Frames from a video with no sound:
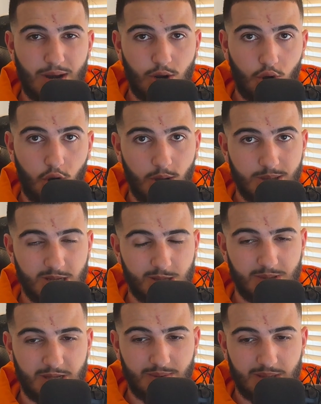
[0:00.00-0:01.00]
a card to a
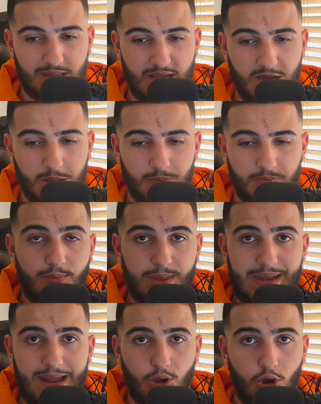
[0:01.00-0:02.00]
specific stage.
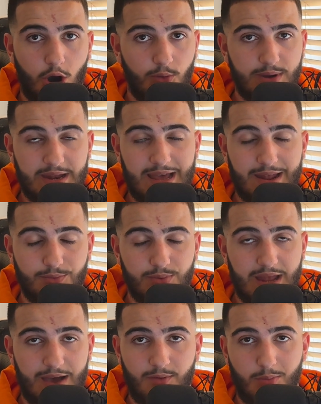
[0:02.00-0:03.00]
Within that card, we need that we'd
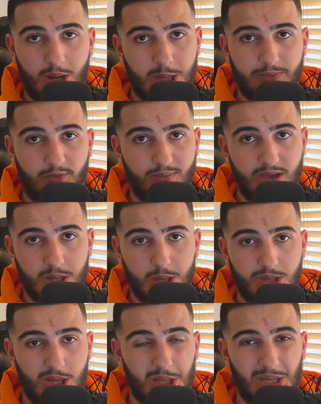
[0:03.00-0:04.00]
have a bunch of information
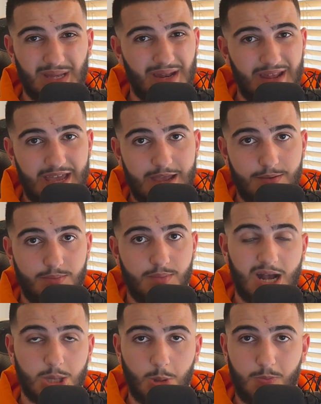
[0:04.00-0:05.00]
such as the name,
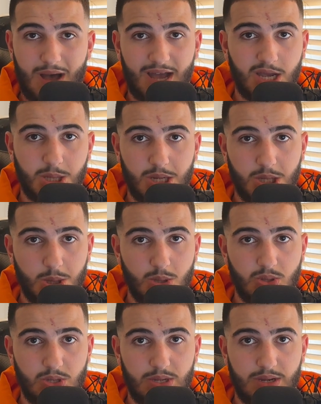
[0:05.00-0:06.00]
your package they're
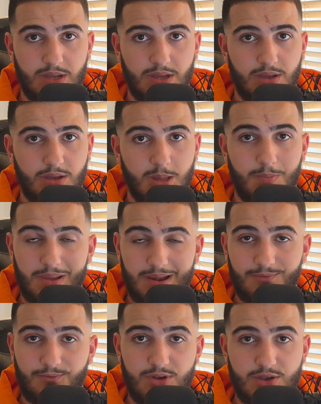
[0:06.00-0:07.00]
choosing, billing
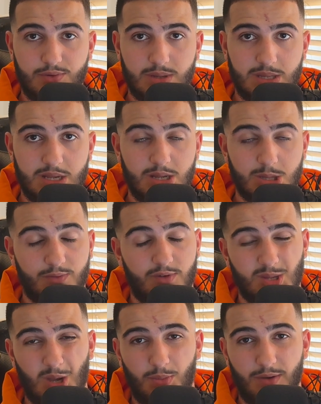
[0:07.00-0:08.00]
frequency. So for
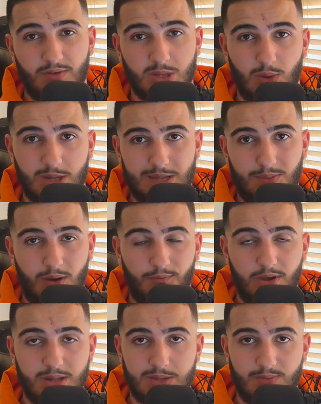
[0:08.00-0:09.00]
example, if it's once a month, for
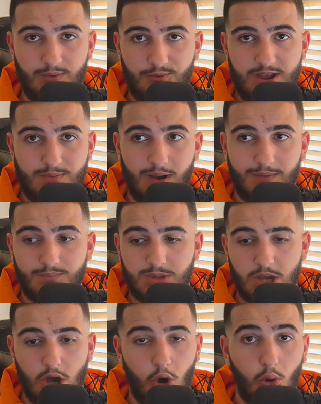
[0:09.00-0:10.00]
instance, every three months,
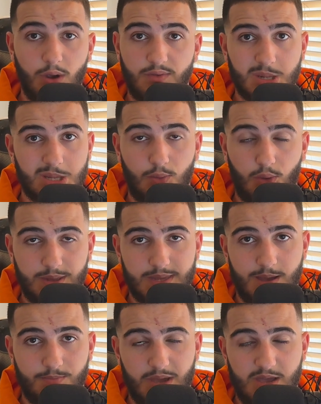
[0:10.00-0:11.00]
or if just a
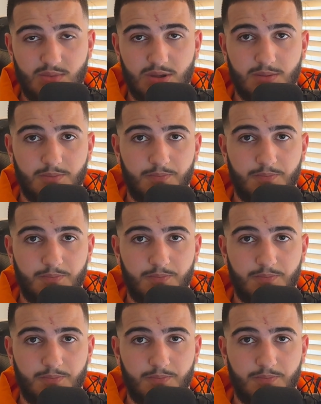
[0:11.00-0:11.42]
one-time payment,